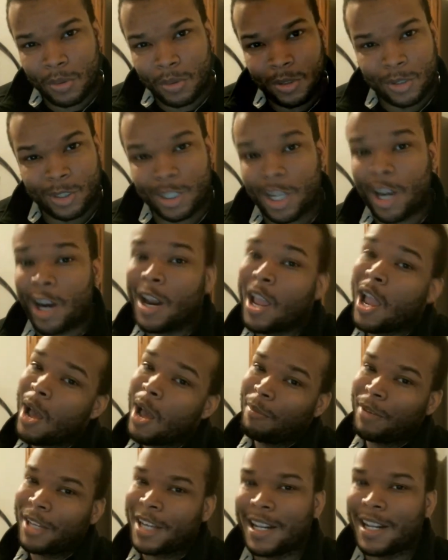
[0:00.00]
Sorry,
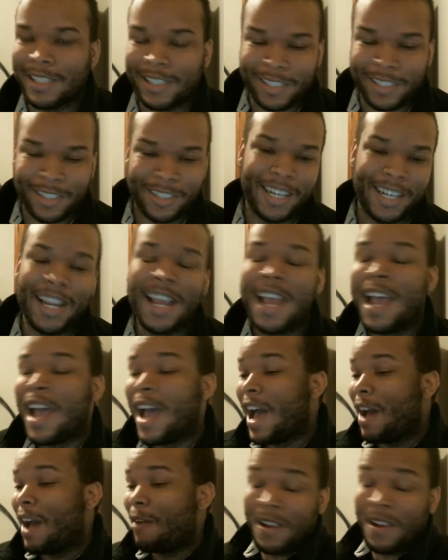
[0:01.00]
I'm looking at the screen.
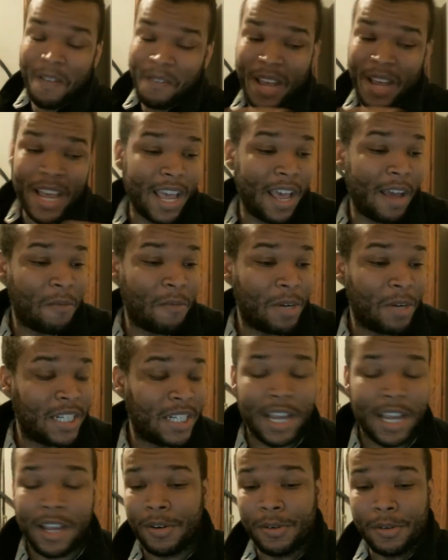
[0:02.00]
I wish I
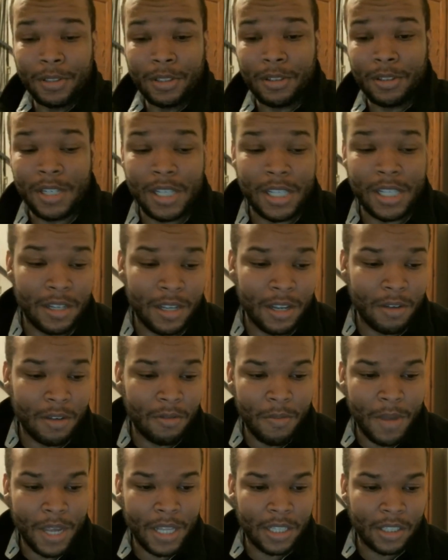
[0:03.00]
had dual screens. It would
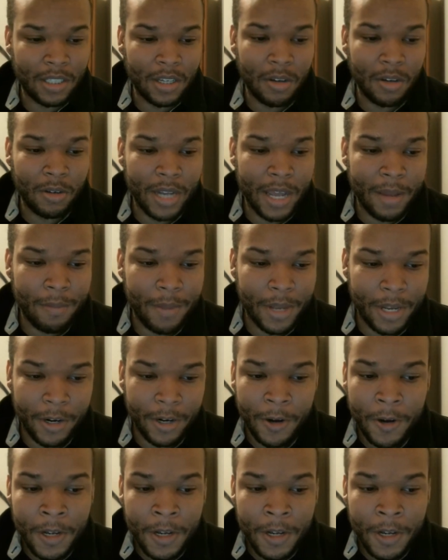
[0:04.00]
make this a whole lot better.